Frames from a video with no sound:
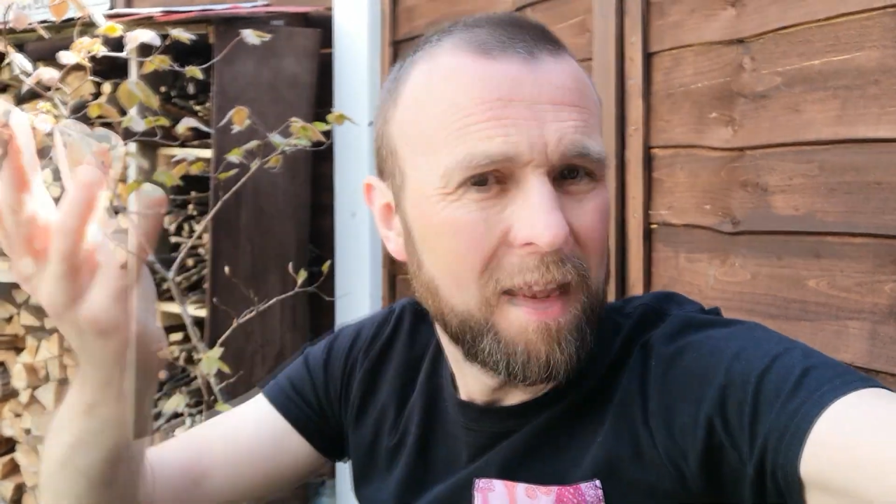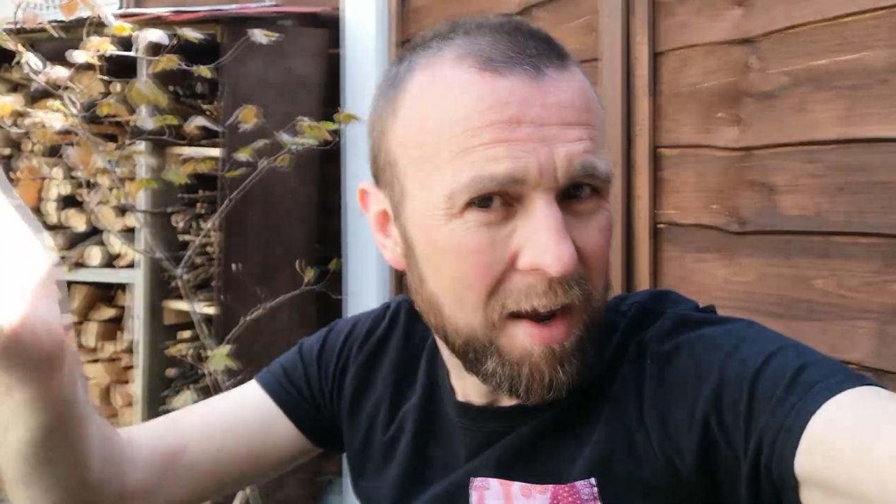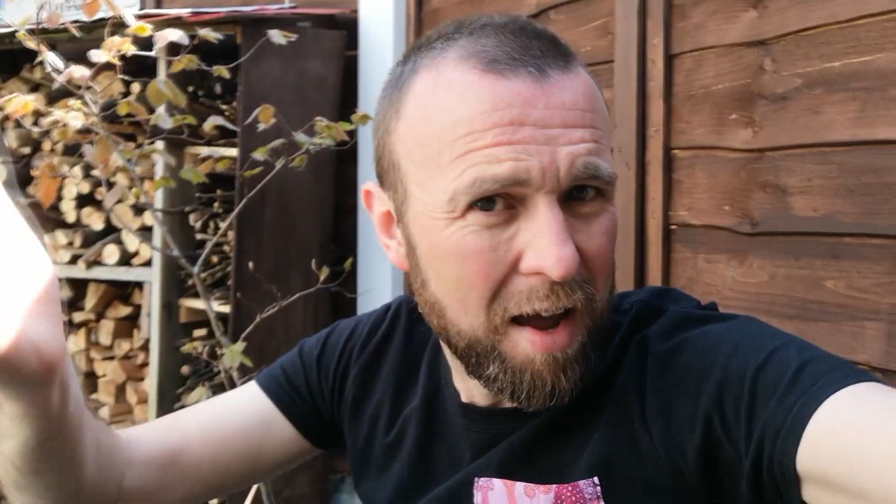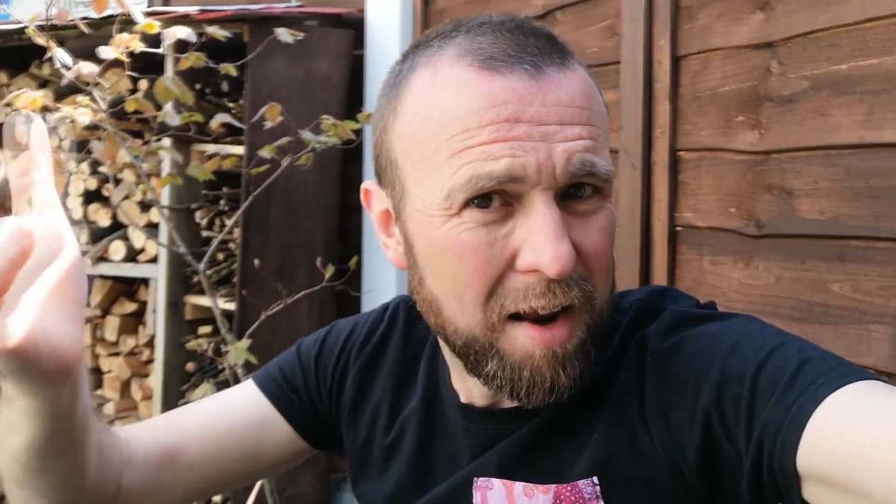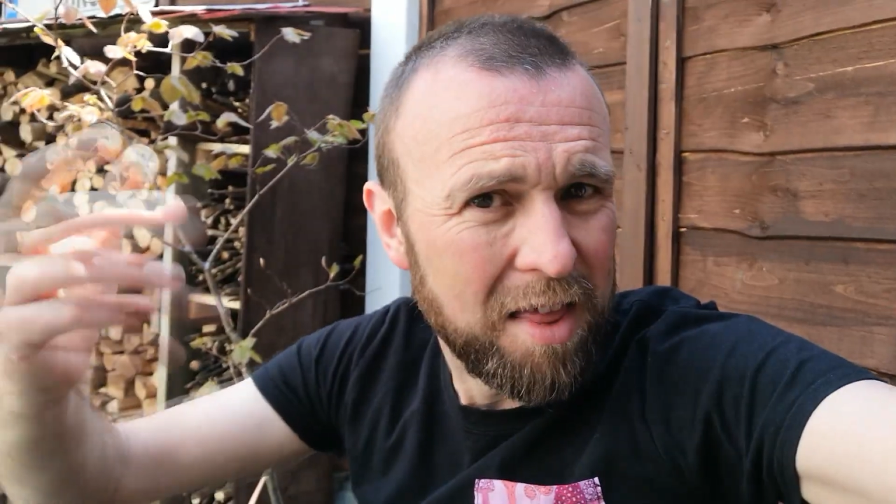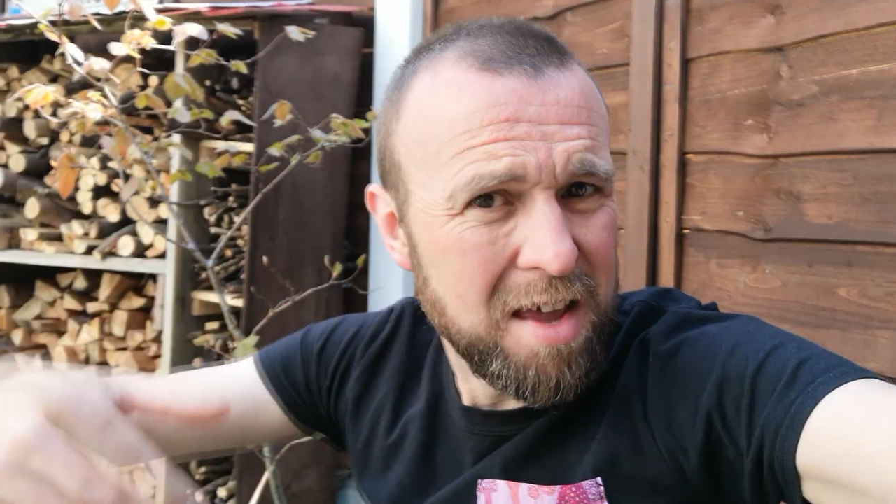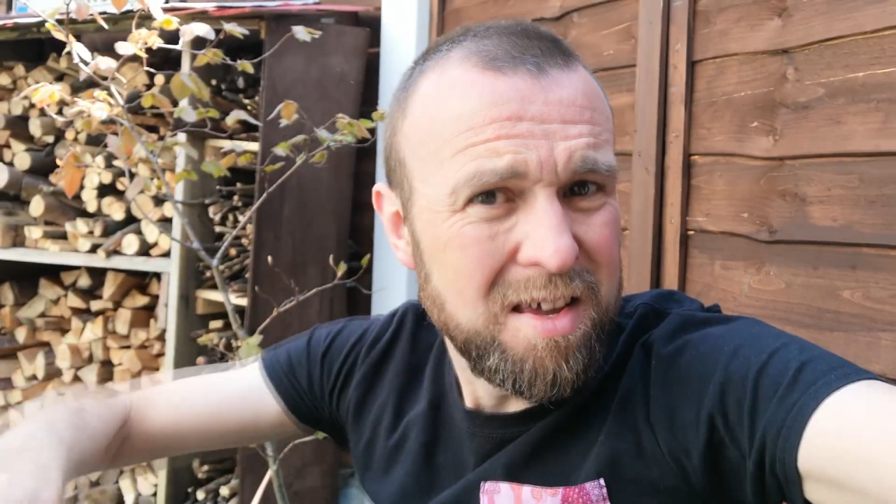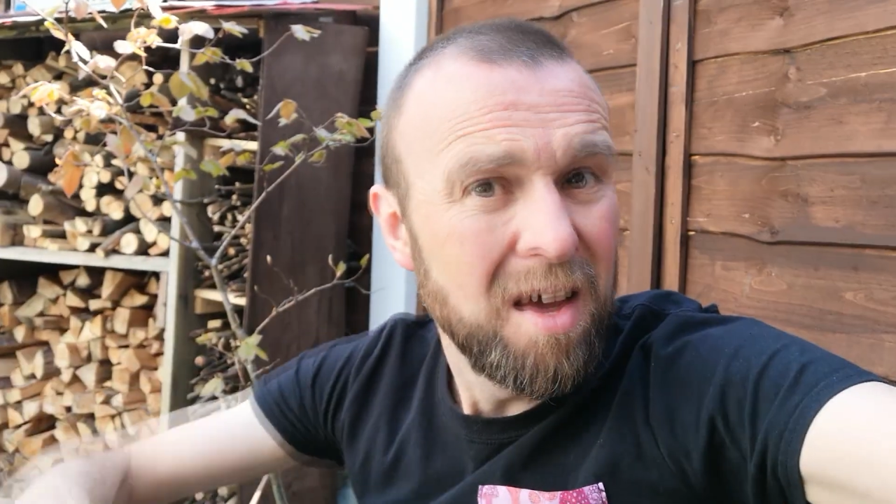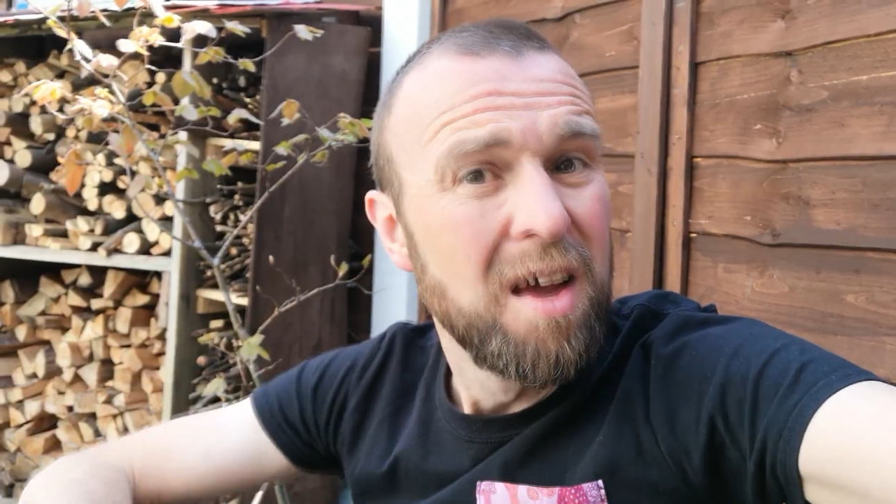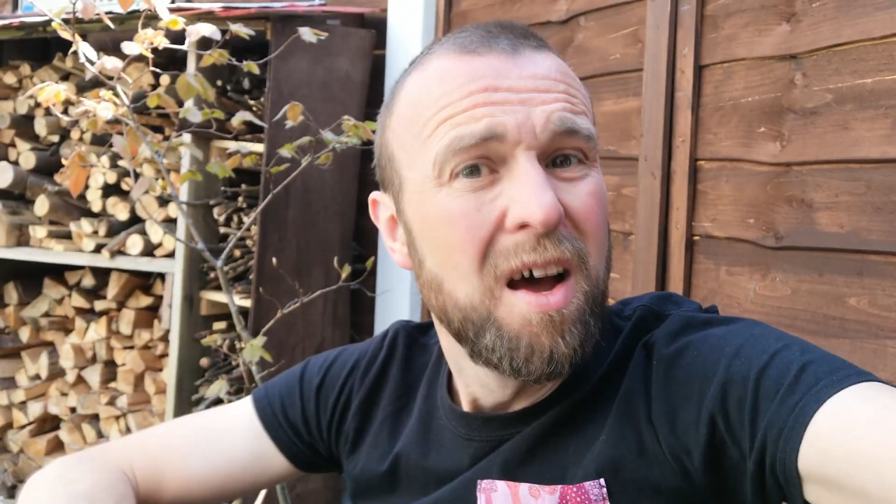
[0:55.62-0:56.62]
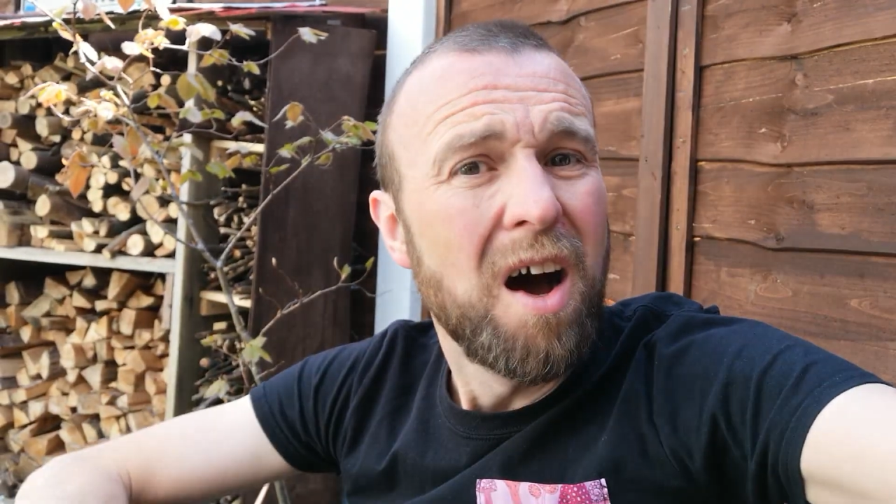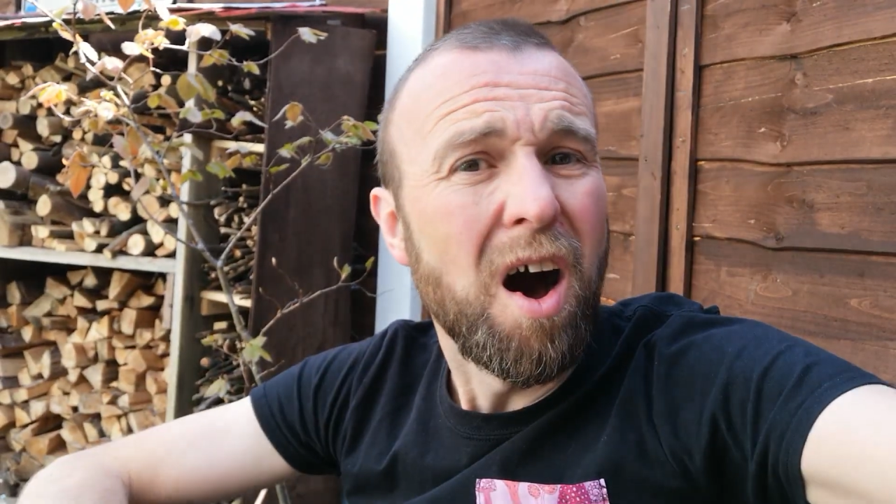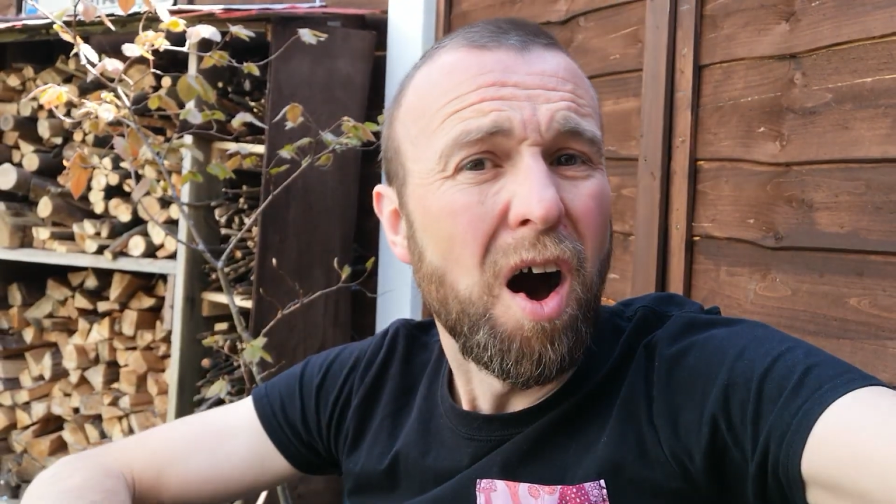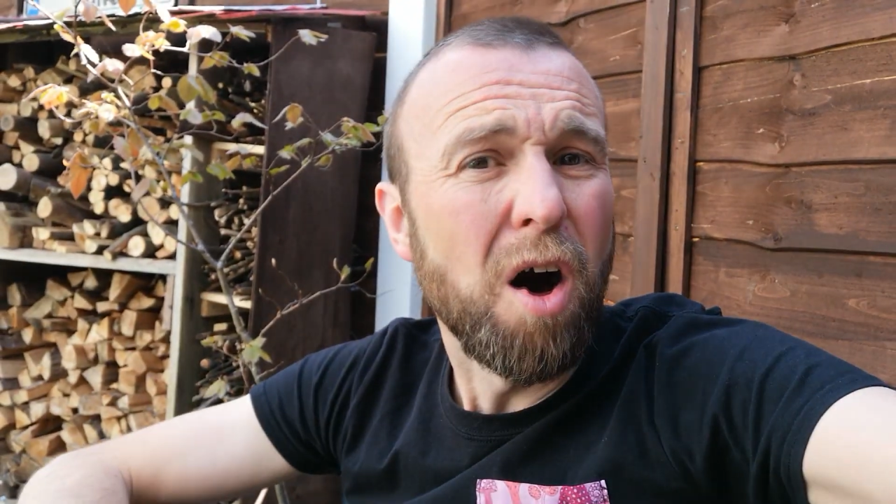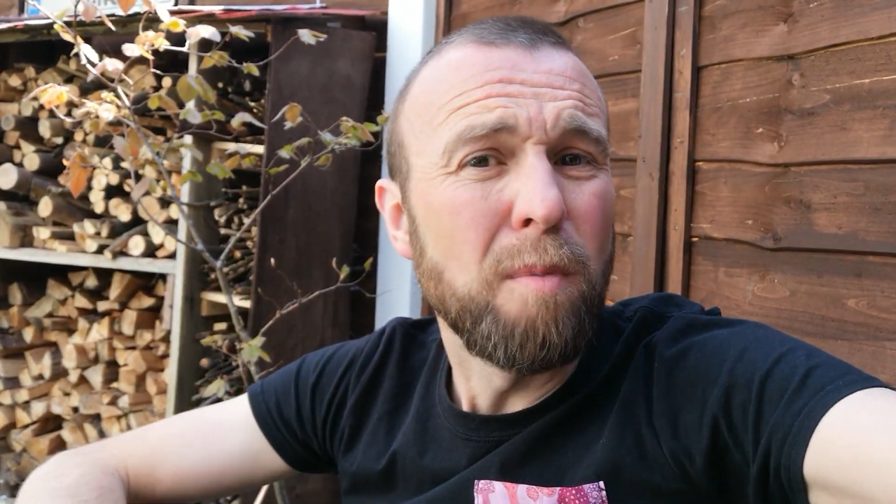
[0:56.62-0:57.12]
That kind of thing.
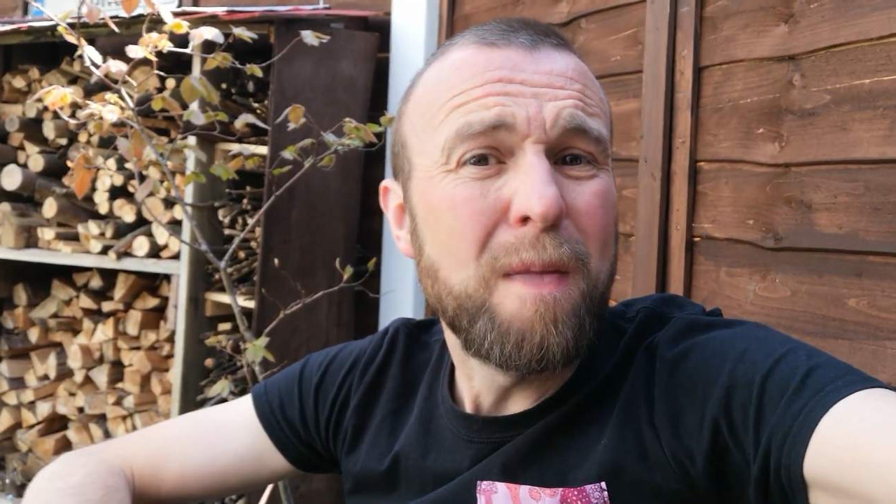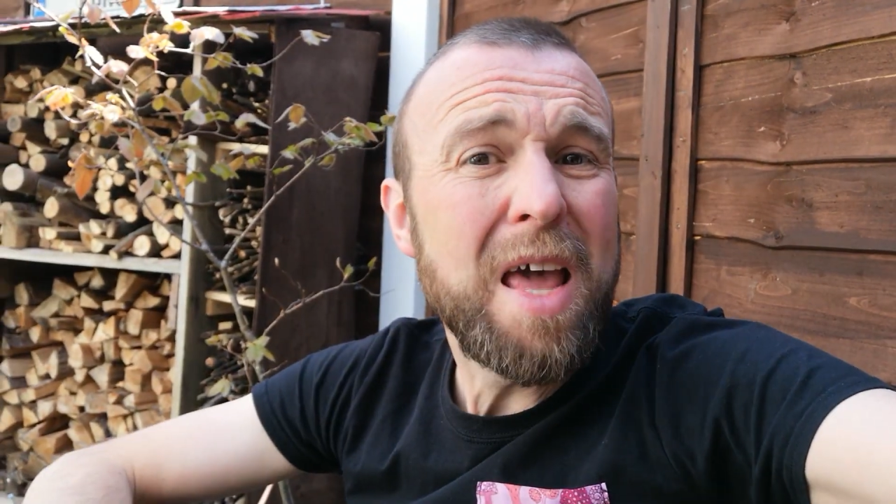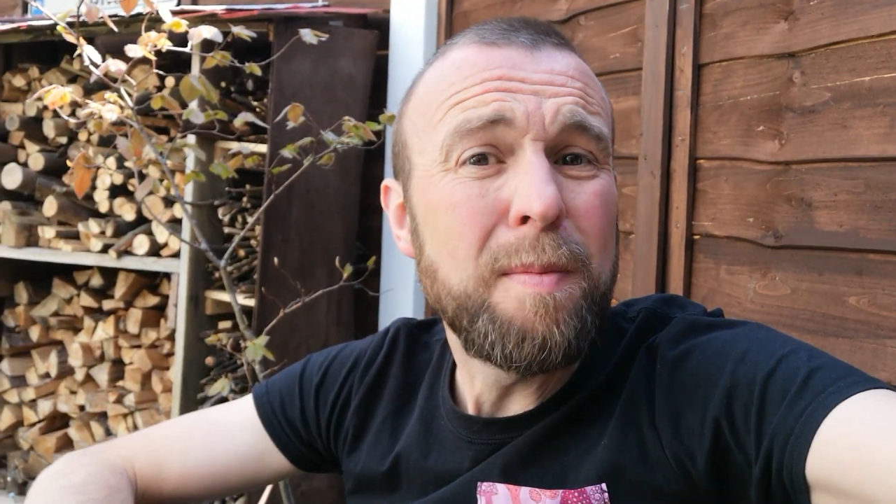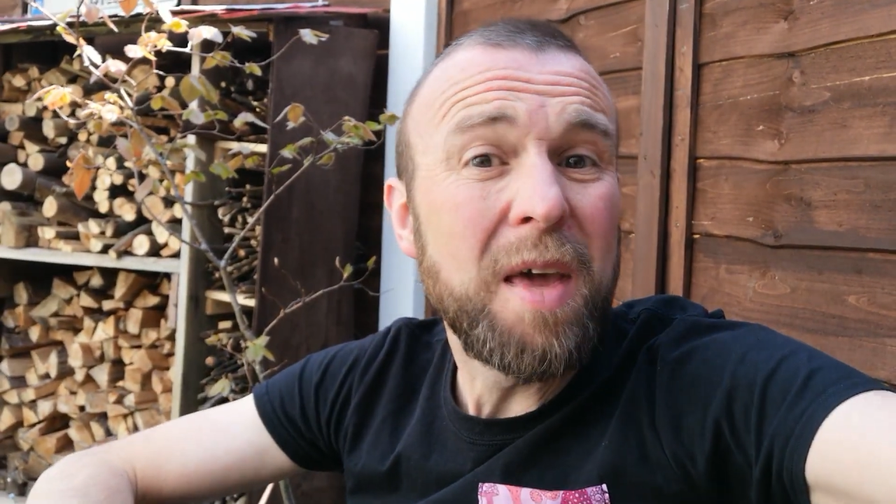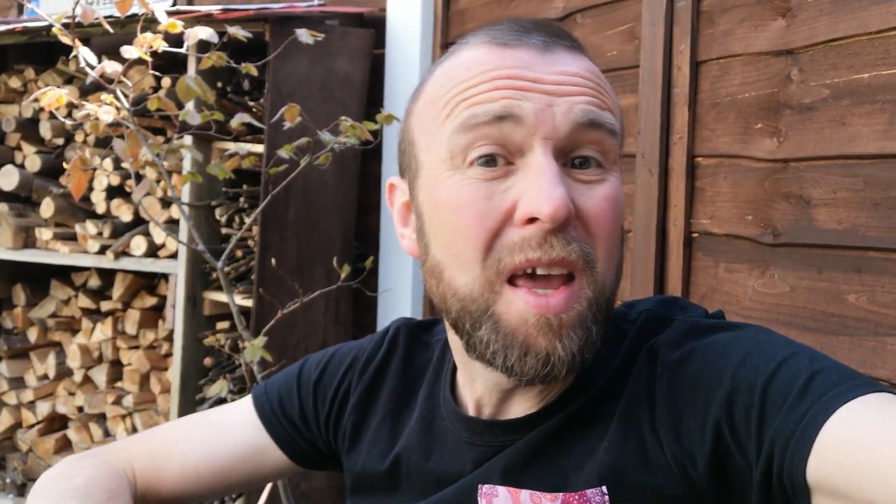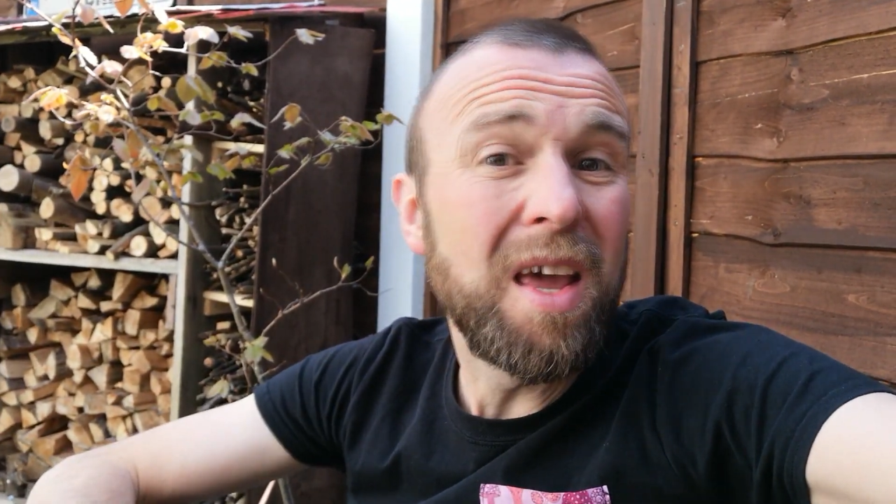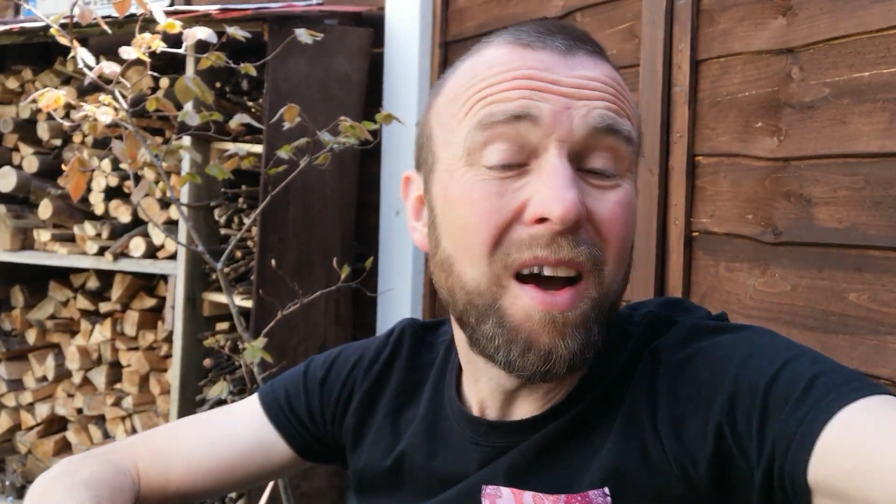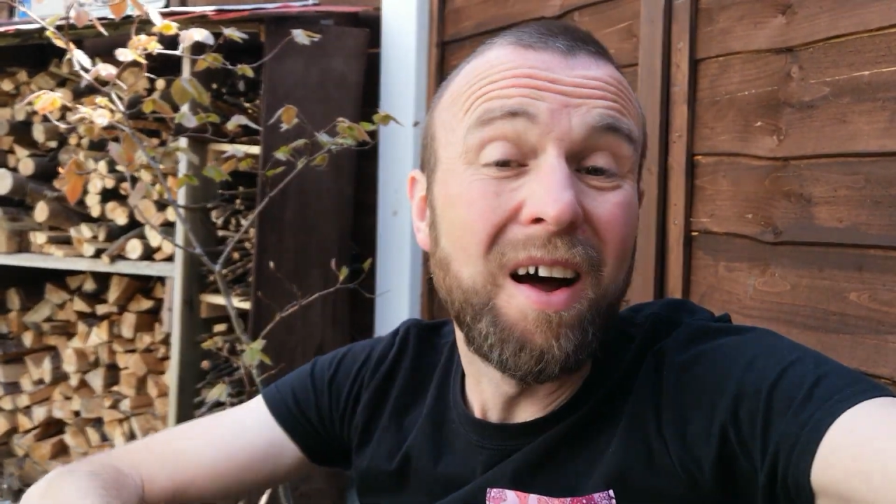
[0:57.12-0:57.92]
Or maybe